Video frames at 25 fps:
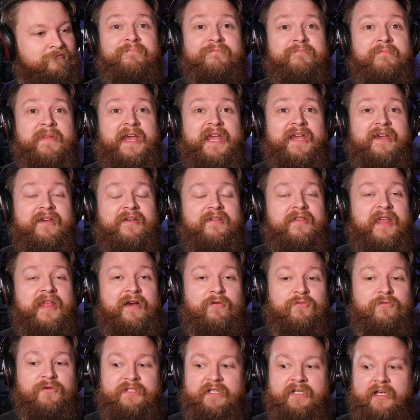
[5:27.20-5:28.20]
Man,
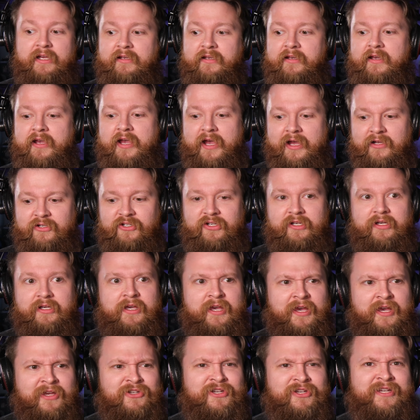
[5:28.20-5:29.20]
that was a catchy,
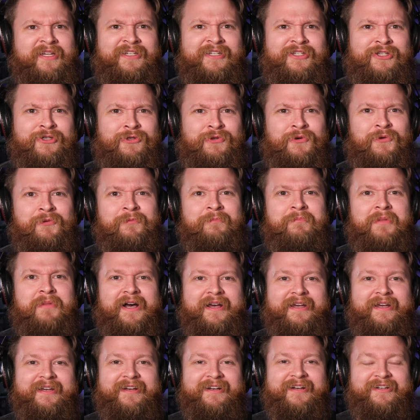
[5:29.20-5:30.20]
catchy tune
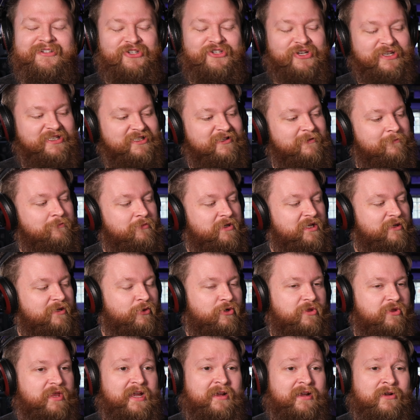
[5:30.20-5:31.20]
by uh, Justin
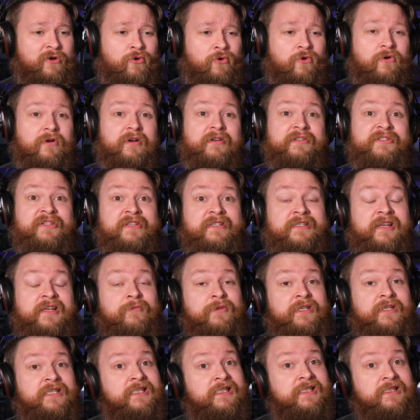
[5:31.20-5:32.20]
Bieber. That chorus is going
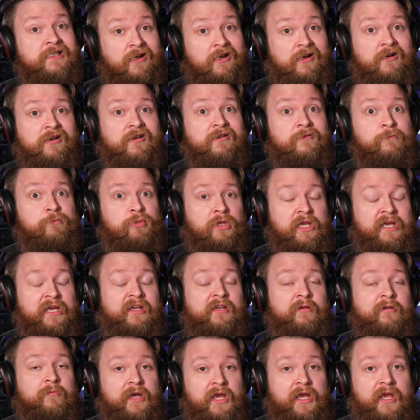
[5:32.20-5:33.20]
to be stuck
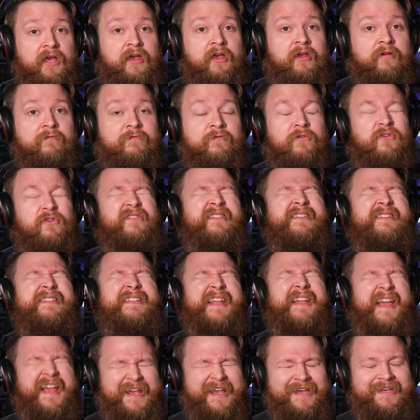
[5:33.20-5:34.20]
playing in my head for
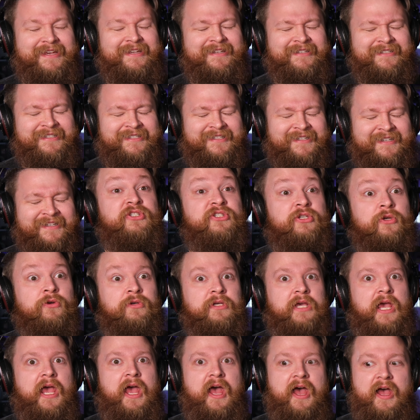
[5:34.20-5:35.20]
days. So
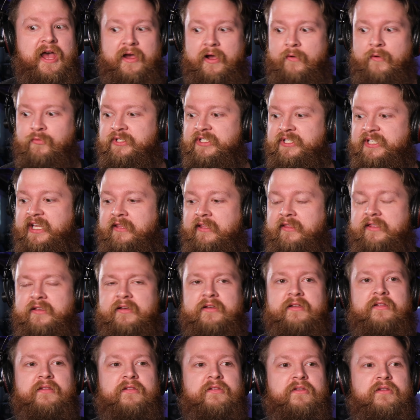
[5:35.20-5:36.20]
yeah, I would say
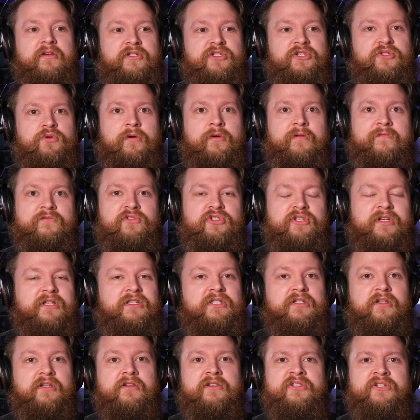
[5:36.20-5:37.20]
the, the sort of
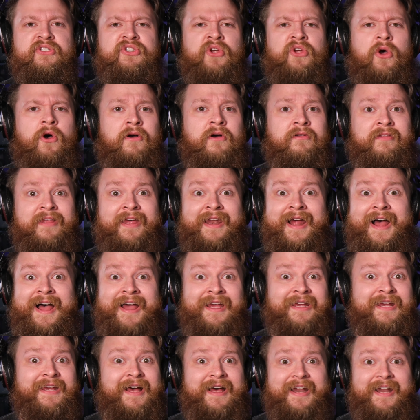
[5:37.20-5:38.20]
gist of the song that
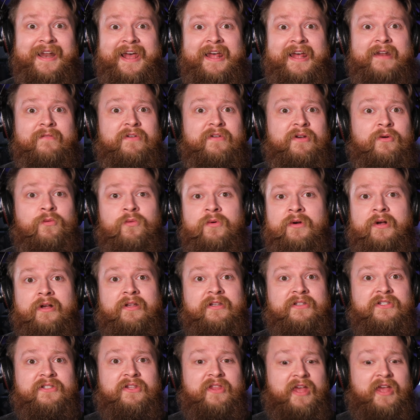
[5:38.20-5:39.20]
I got out of it
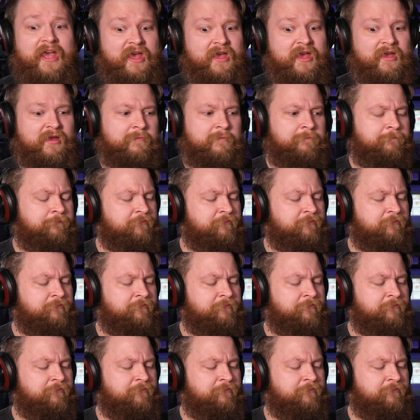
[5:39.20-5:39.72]
was that